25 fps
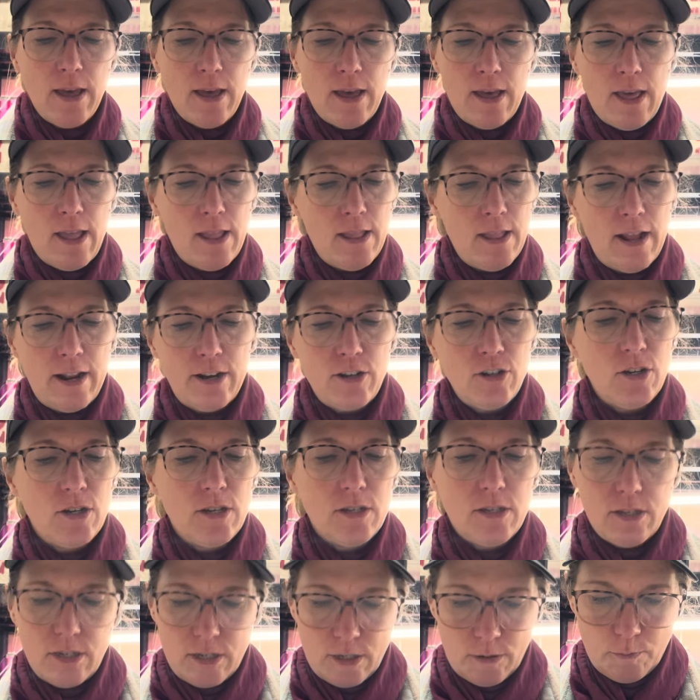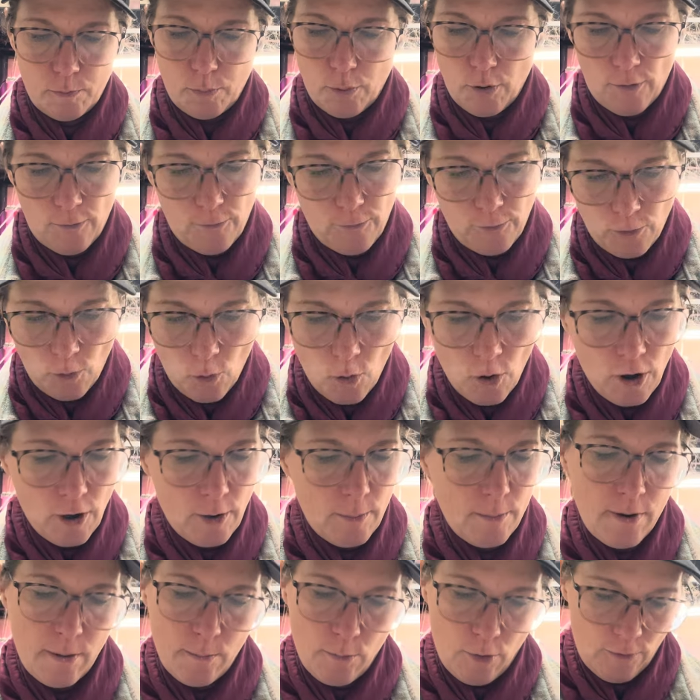and they just
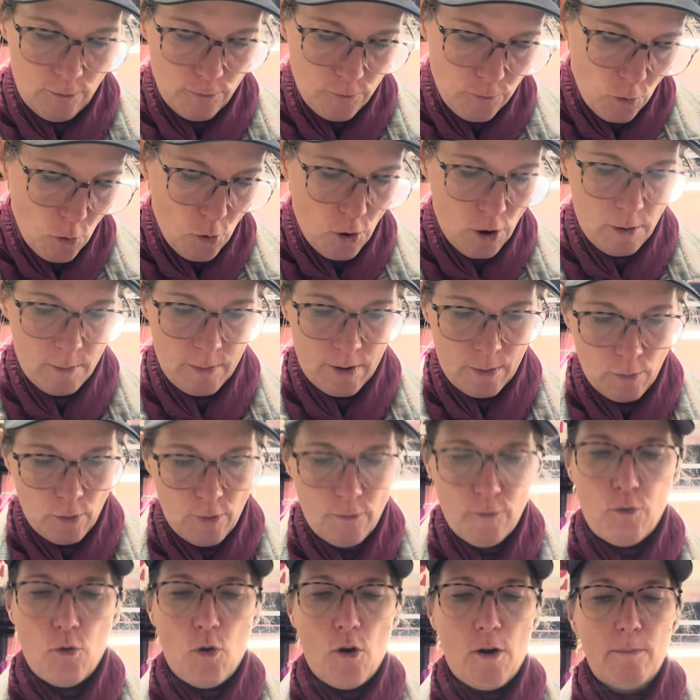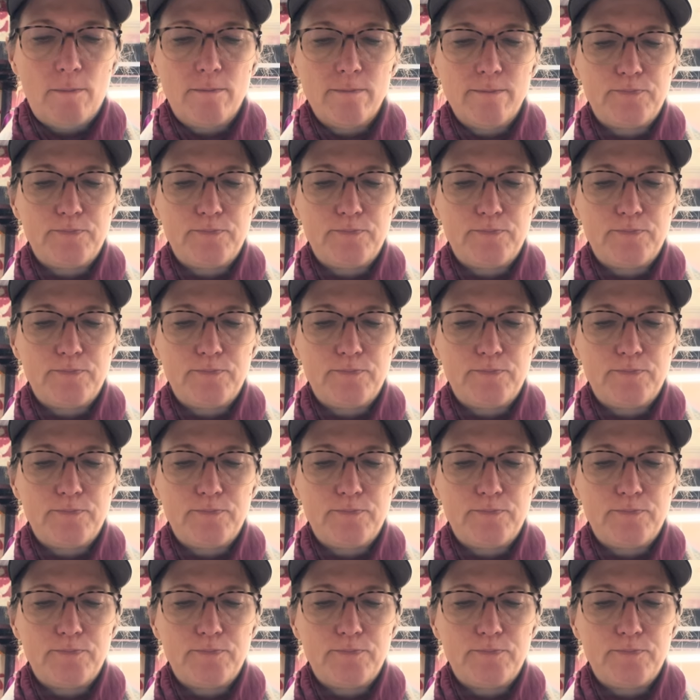perform and perform and perform.